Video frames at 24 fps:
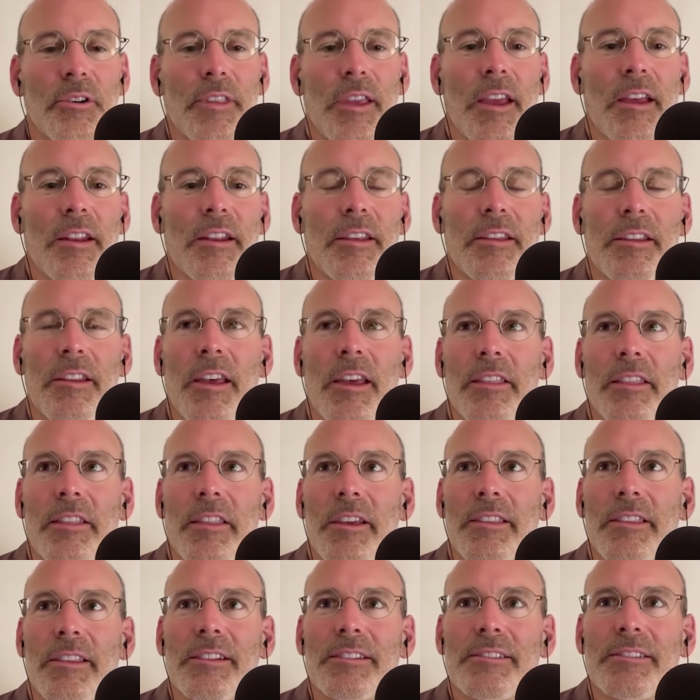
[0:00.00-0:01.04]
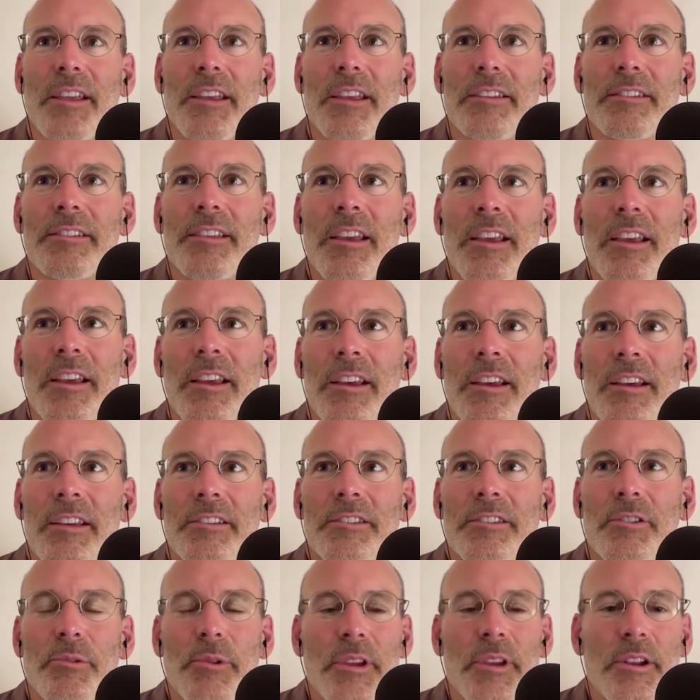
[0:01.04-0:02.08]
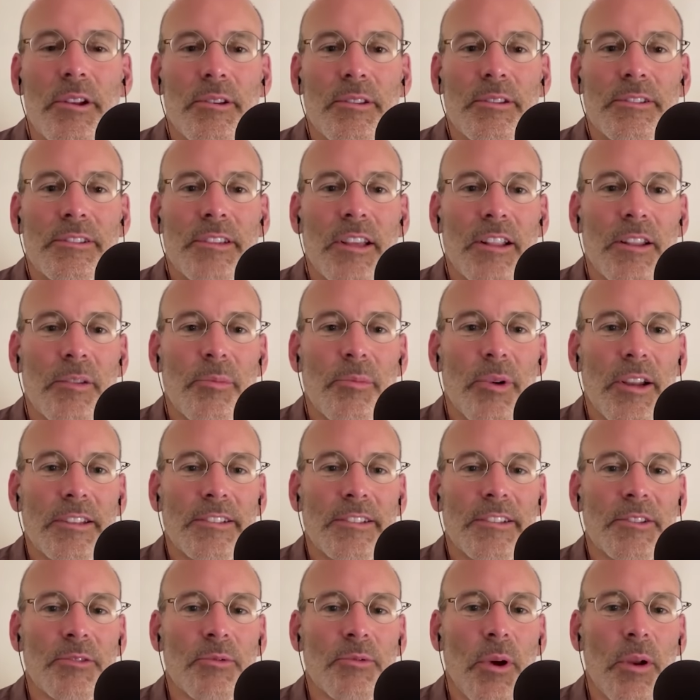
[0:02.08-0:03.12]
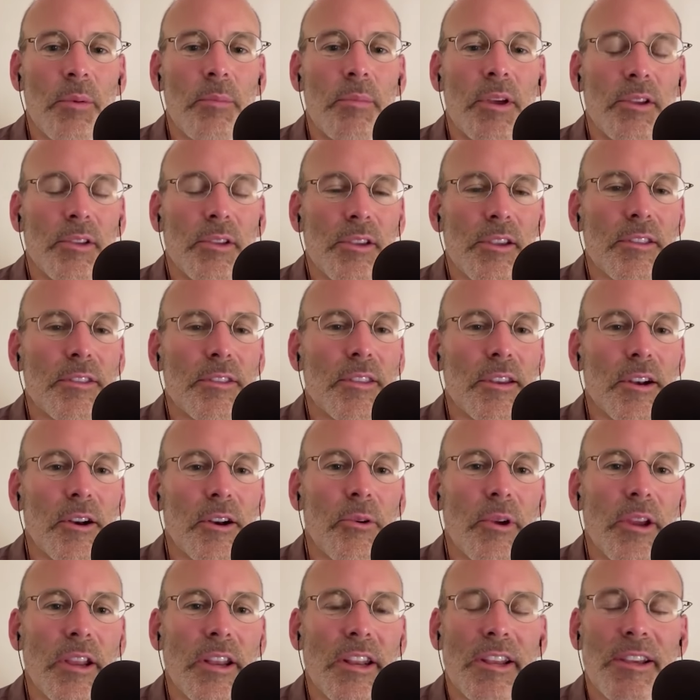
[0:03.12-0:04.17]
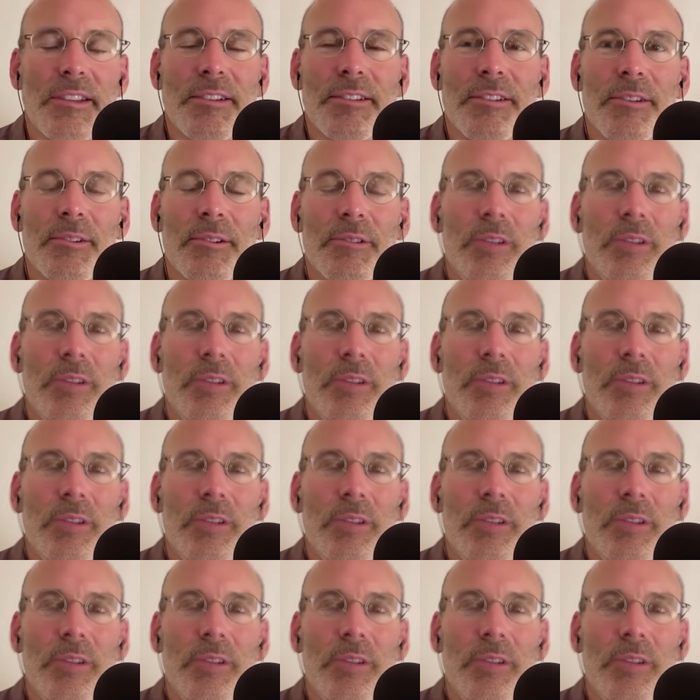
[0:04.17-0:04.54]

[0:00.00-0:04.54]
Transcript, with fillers: They had a headline that says, Doritos celebrates its 1 millionth ingredient.